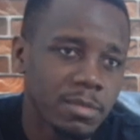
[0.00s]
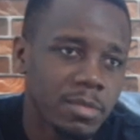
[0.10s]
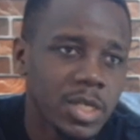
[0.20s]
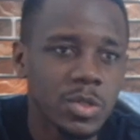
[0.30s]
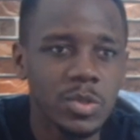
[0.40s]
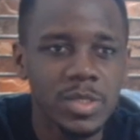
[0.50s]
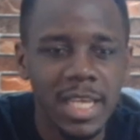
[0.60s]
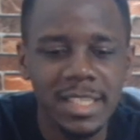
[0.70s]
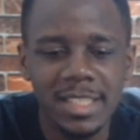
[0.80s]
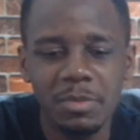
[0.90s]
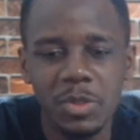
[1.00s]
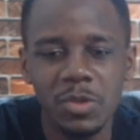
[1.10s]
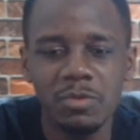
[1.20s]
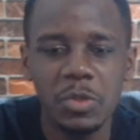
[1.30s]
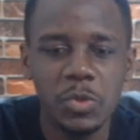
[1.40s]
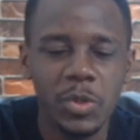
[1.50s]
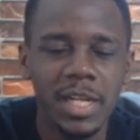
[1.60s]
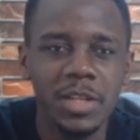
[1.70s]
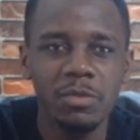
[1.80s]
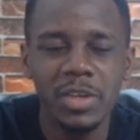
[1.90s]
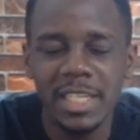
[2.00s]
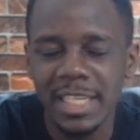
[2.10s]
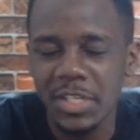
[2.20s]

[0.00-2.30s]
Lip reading: Because I see most of you saw the night of getting